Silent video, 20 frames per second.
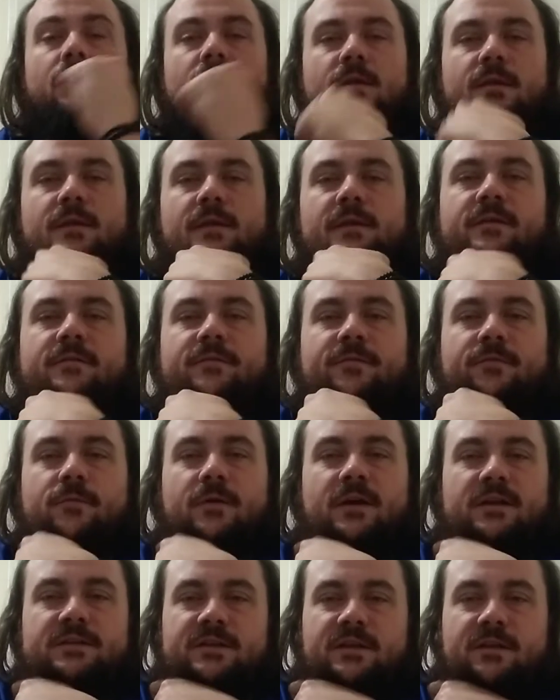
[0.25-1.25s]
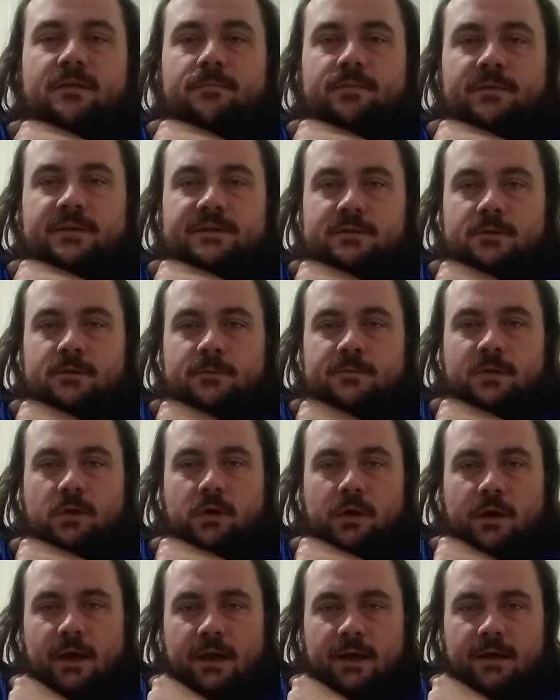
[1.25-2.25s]
Thank you for watching. Please
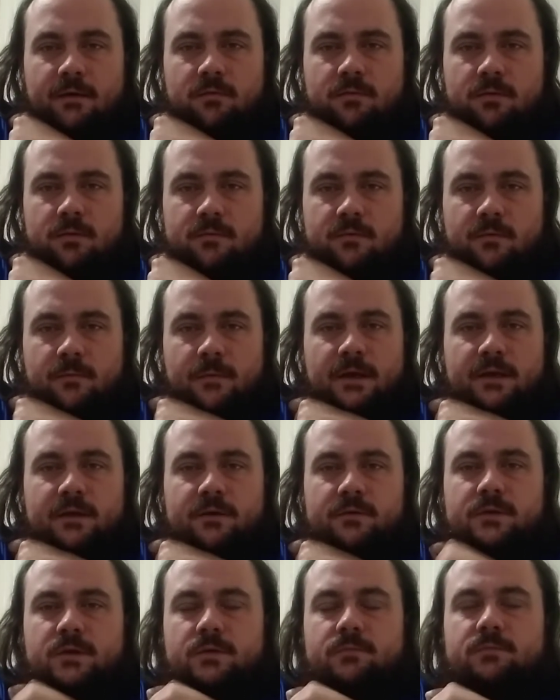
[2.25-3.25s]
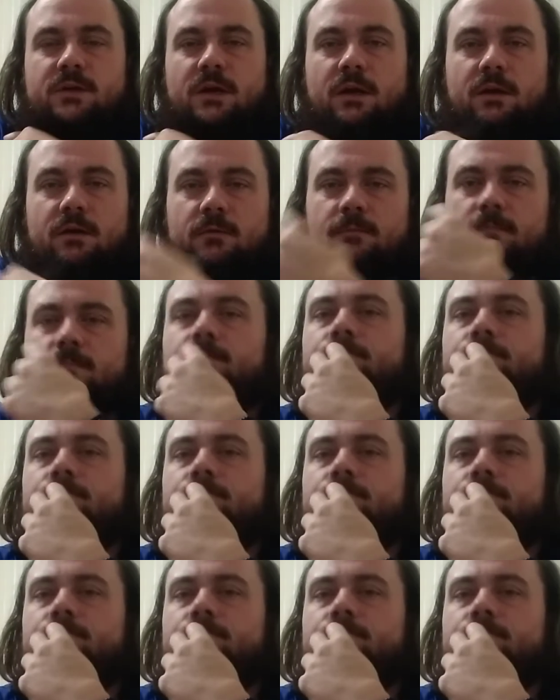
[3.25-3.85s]
subscribe to my YouTube channel.